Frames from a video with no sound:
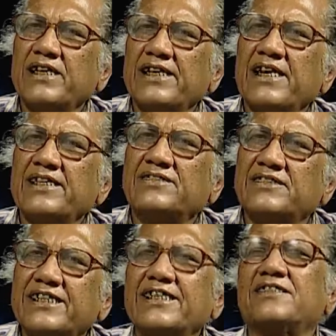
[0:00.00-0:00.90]
in a
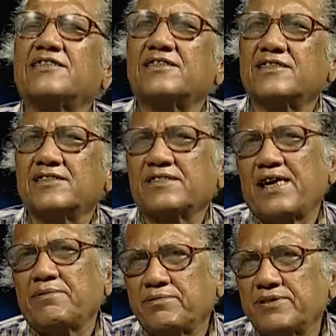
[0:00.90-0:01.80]
series
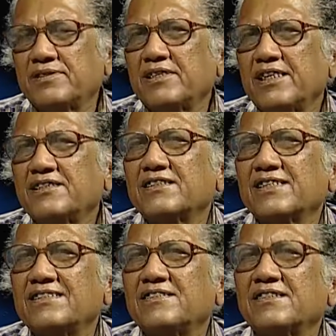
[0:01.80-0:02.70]
types, in the
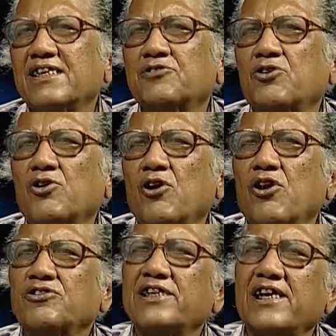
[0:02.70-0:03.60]
sense that
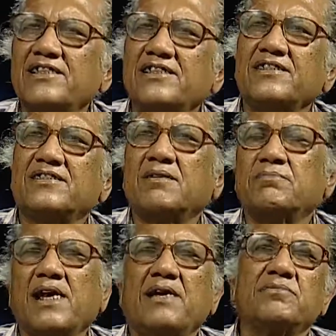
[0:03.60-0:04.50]
chronologically
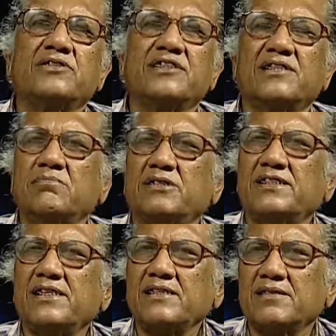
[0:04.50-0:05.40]
sometimes these are
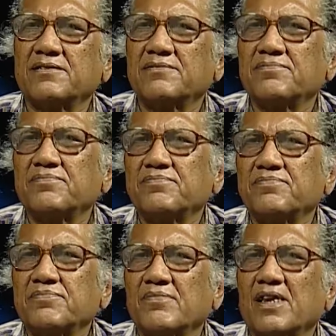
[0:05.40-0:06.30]
missing,
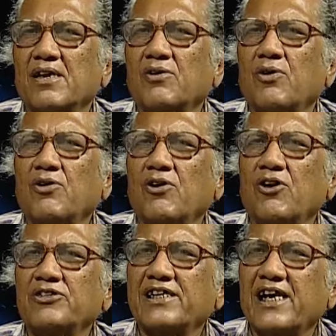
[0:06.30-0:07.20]

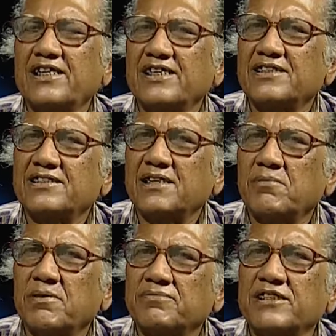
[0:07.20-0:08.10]
chronologically some
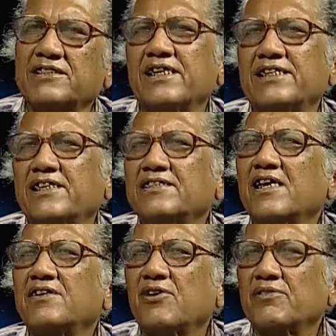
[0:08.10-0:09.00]
of these letters
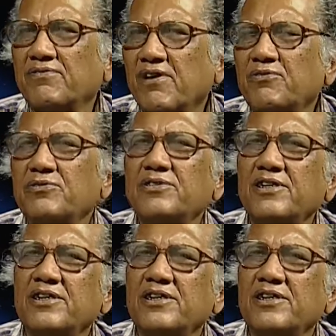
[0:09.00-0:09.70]
are not found.